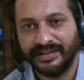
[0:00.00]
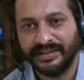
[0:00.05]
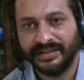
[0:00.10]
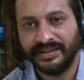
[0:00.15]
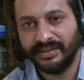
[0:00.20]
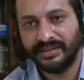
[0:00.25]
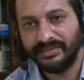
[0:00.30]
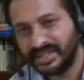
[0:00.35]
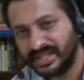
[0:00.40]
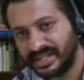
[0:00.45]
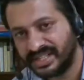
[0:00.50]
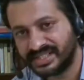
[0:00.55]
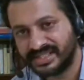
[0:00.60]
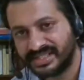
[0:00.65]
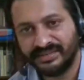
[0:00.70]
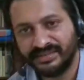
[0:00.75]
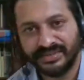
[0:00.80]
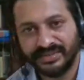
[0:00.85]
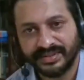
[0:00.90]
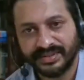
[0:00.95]
Our
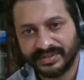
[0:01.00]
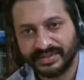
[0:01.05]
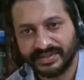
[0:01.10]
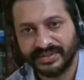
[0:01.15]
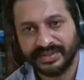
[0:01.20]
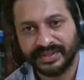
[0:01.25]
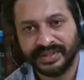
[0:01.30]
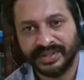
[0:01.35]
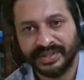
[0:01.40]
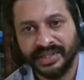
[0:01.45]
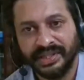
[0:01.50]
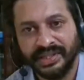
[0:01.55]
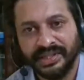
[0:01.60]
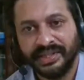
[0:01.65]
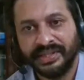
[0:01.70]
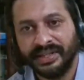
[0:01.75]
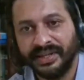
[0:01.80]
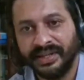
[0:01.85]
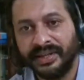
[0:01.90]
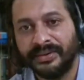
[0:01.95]
connection with,
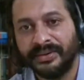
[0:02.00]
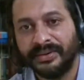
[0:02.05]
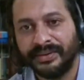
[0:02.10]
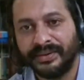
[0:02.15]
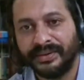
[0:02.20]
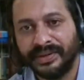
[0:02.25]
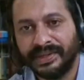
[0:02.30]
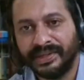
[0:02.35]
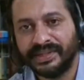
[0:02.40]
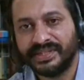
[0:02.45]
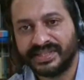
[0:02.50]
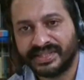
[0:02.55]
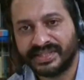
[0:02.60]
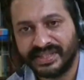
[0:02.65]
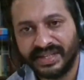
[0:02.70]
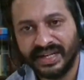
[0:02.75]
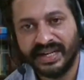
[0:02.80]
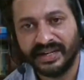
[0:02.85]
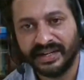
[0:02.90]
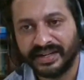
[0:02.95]

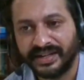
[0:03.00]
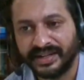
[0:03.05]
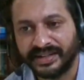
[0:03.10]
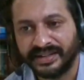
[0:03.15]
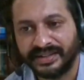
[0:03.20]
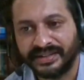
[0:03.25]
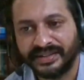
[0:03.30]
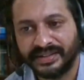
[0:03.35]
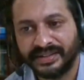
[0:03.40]
Sri Lanka